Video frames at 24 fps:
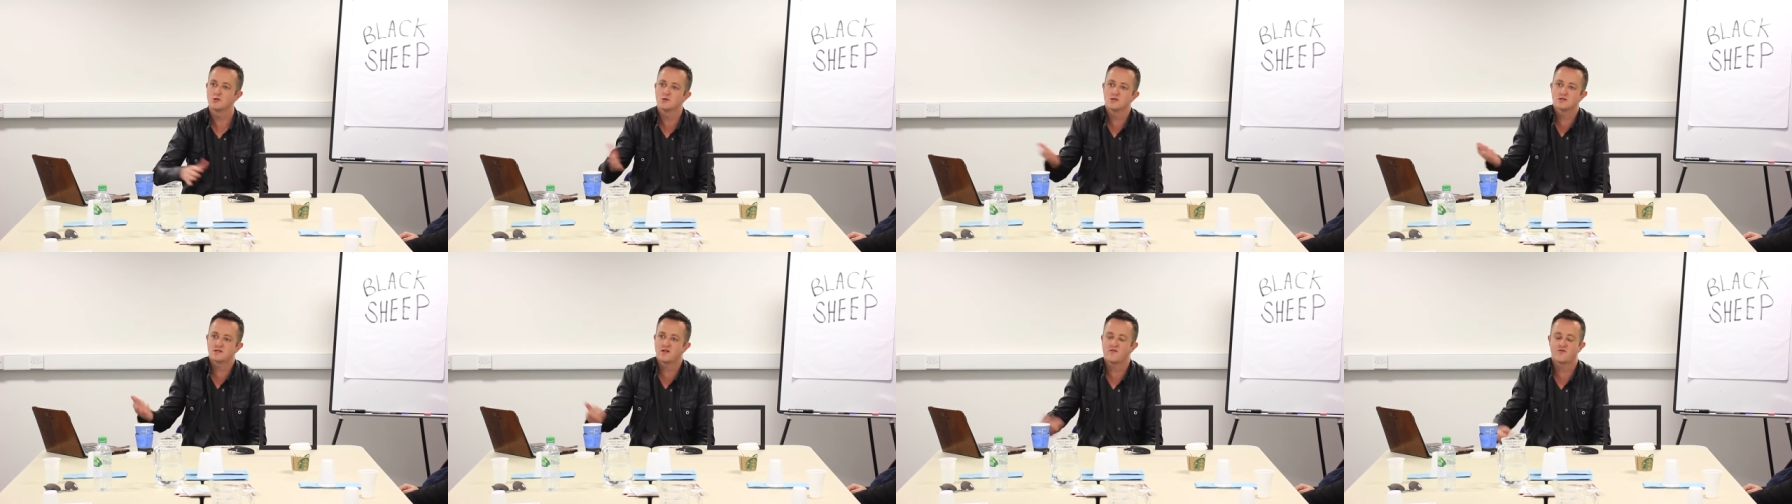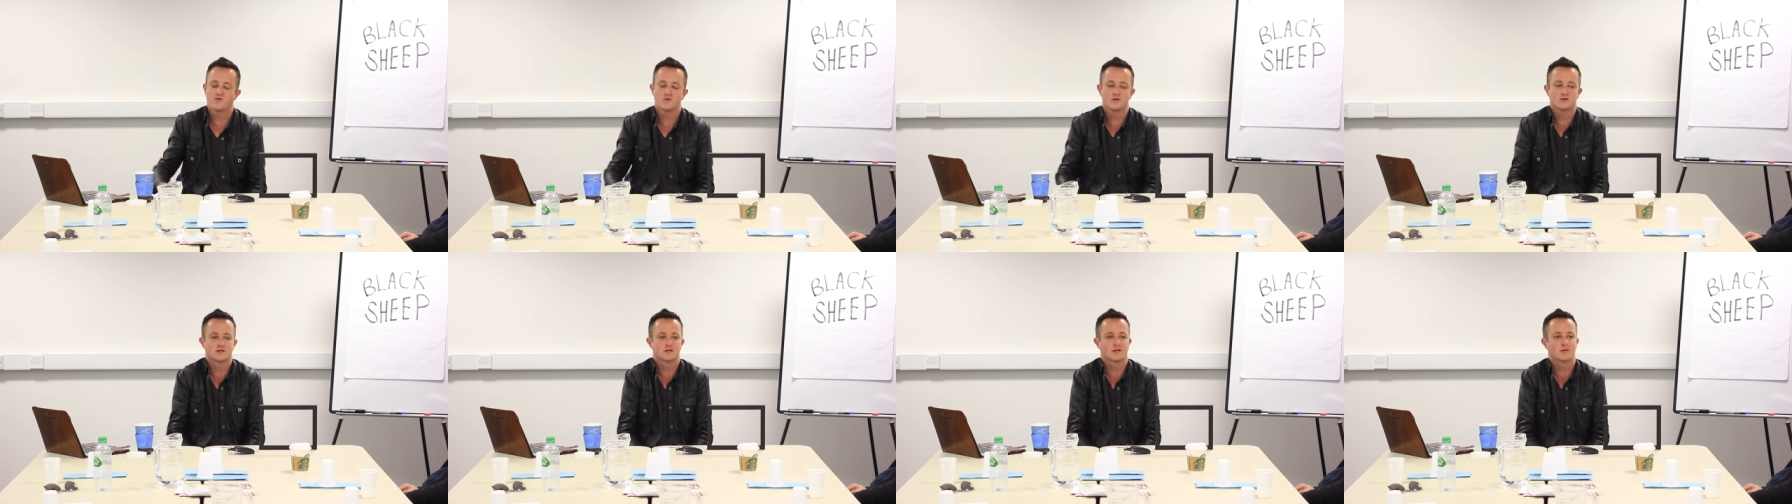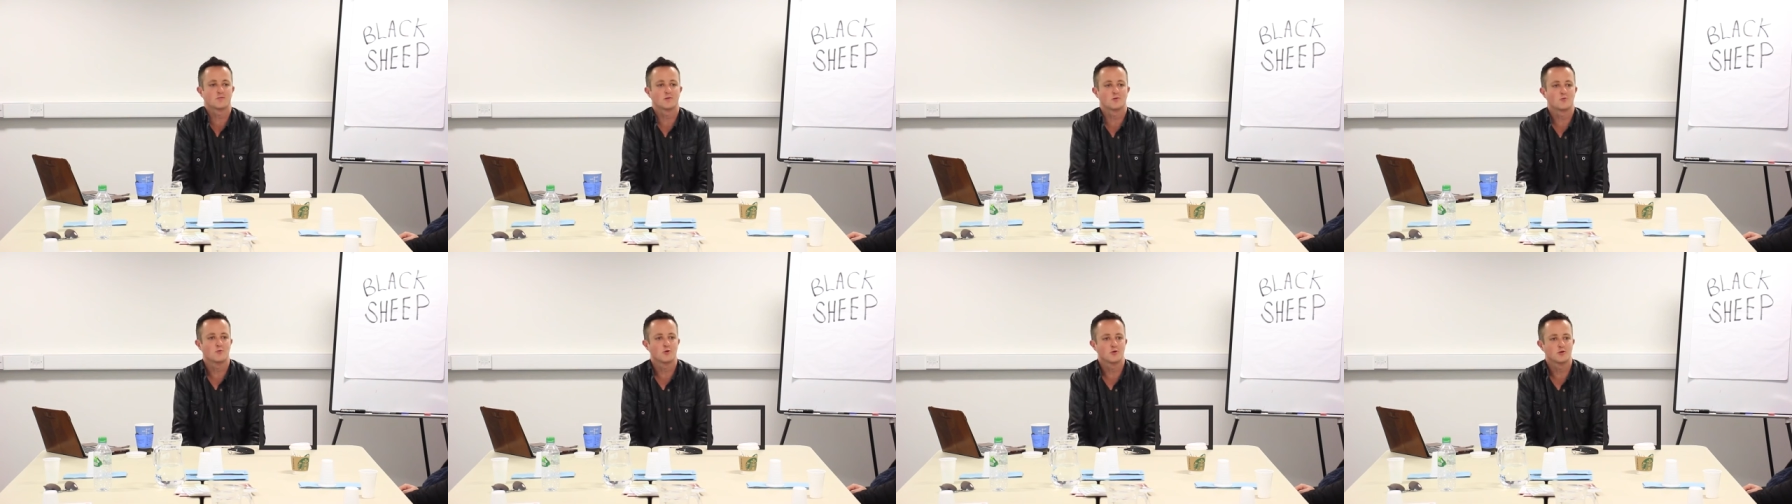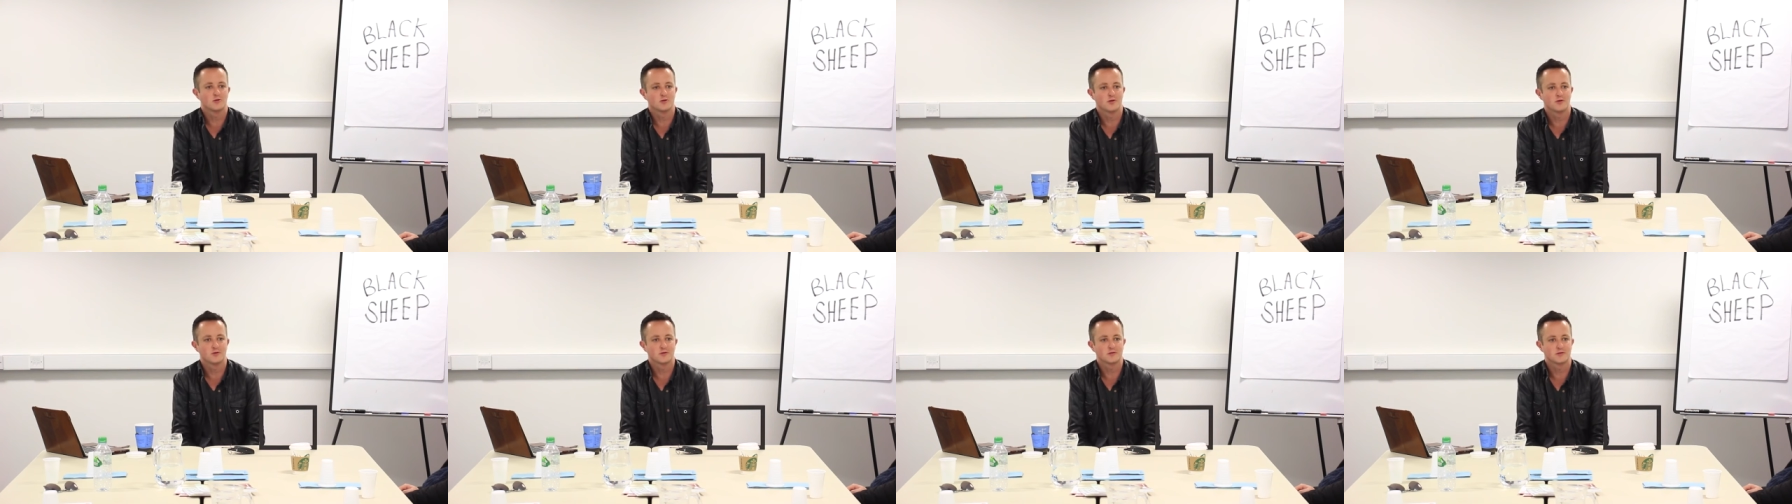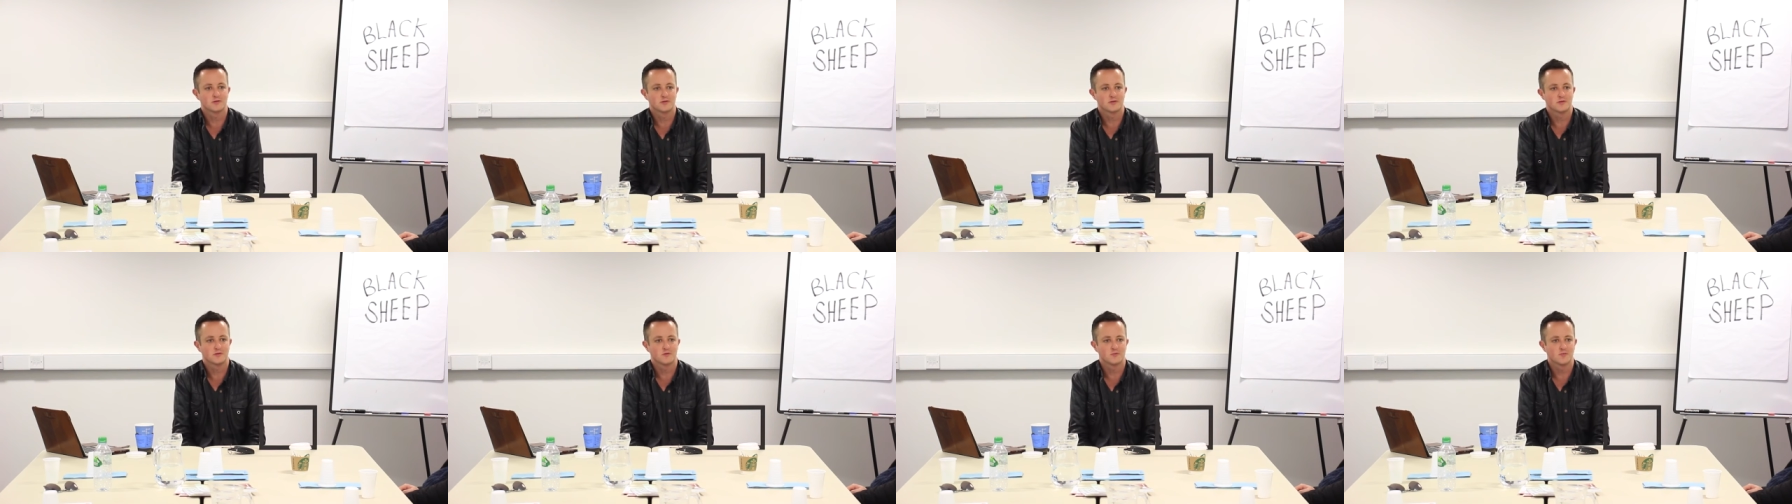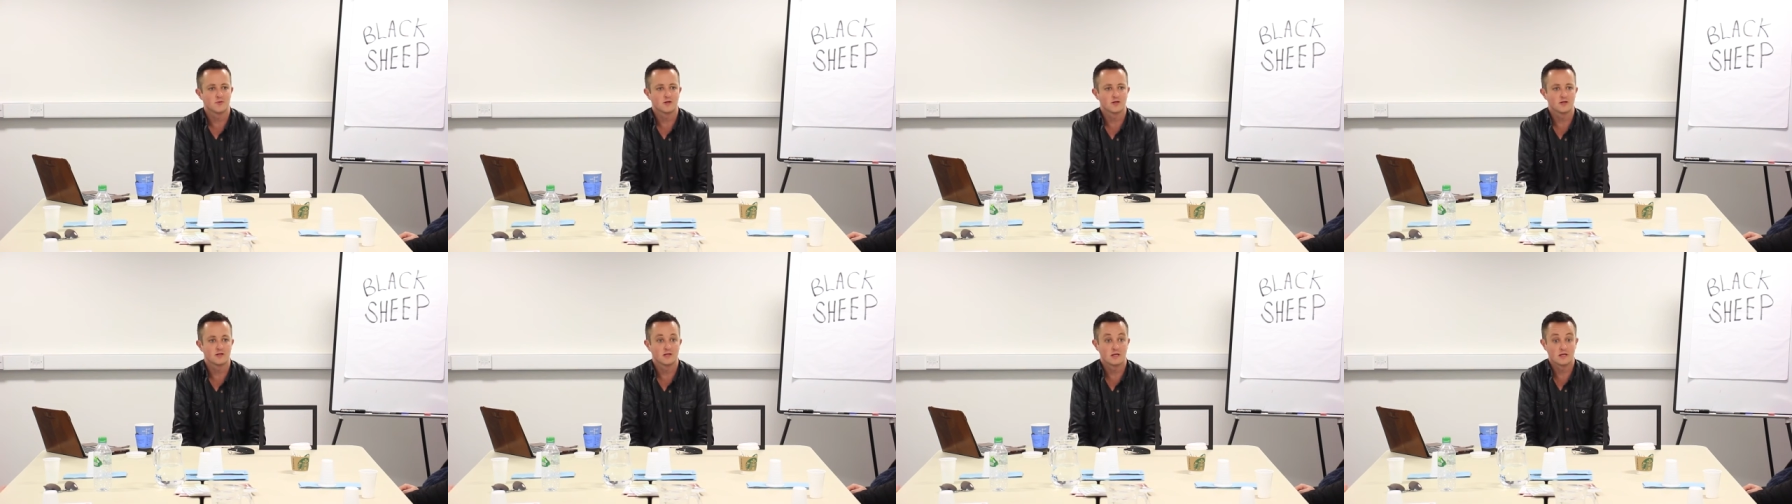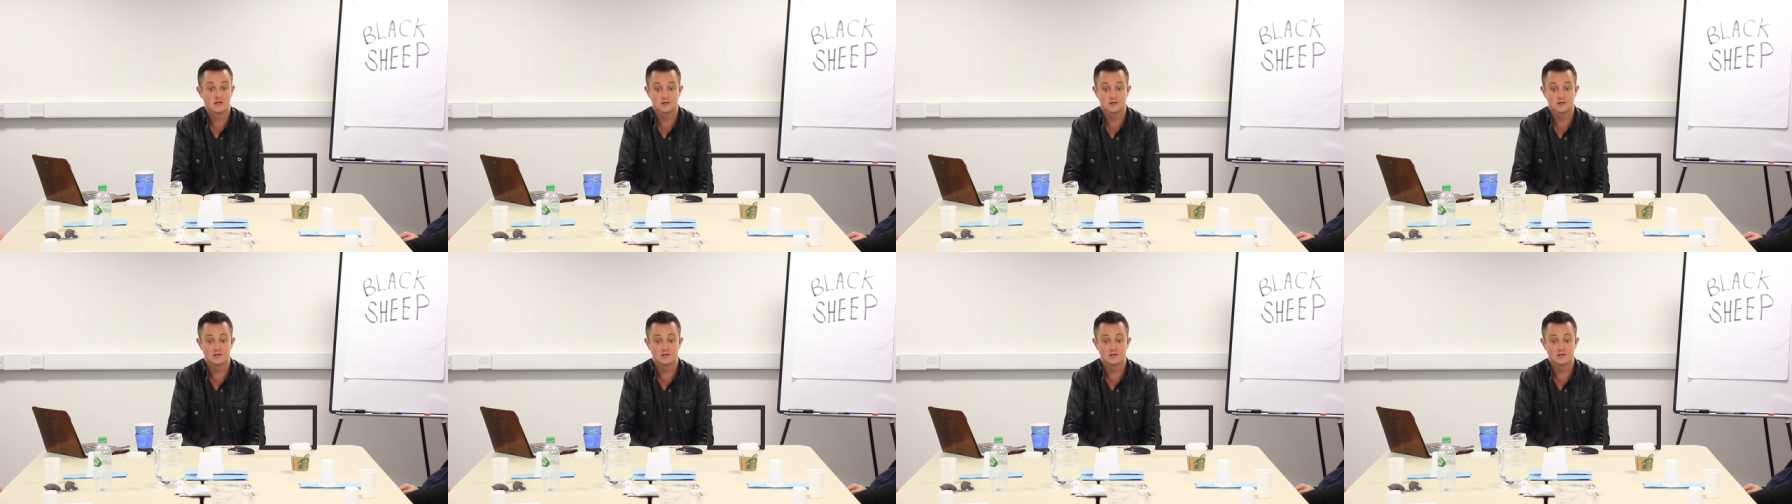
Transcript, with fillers: You just have to accept that what you're doing is weird.